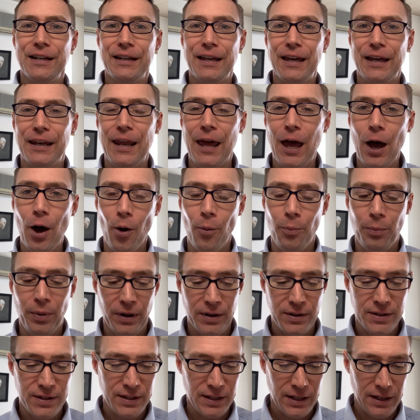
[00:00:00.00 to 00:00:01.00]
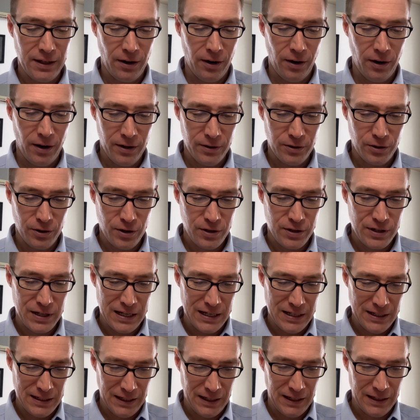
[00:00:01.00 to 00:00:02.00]
can help us in our
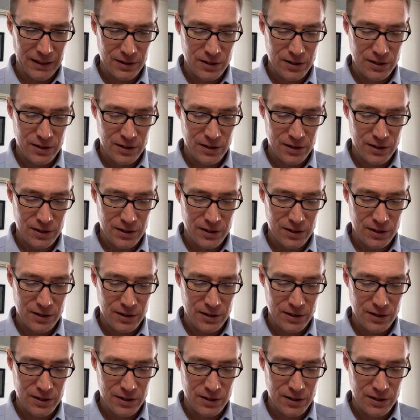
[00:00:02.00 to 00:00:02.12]
understanding.